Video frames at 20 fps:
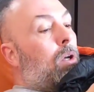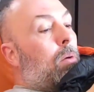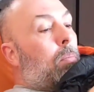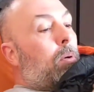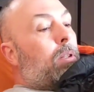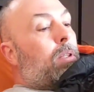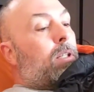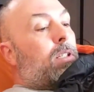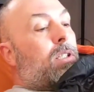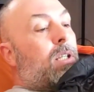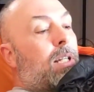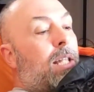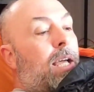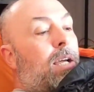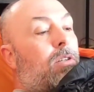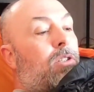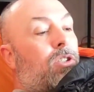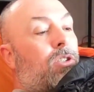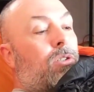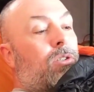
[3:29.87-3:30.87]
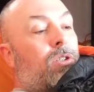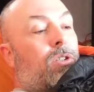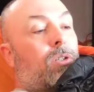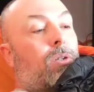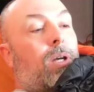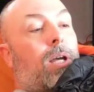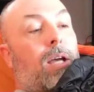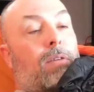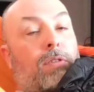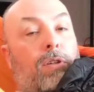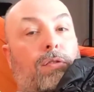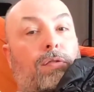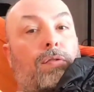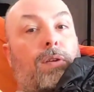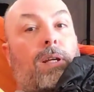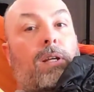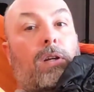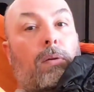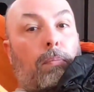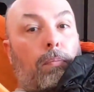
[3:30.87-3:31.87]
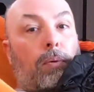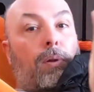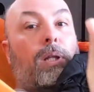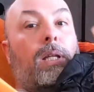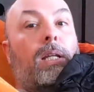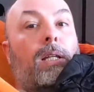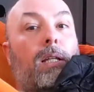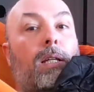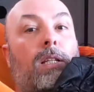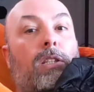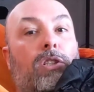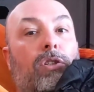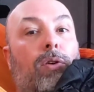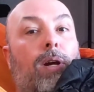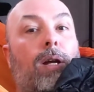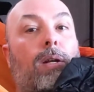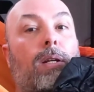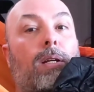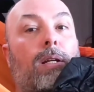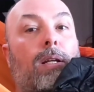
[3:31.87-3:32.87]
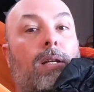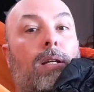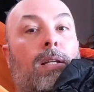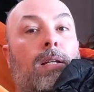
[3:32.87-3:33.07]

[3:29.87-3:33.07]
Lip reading: But this allows you to have your feet completely surrounded,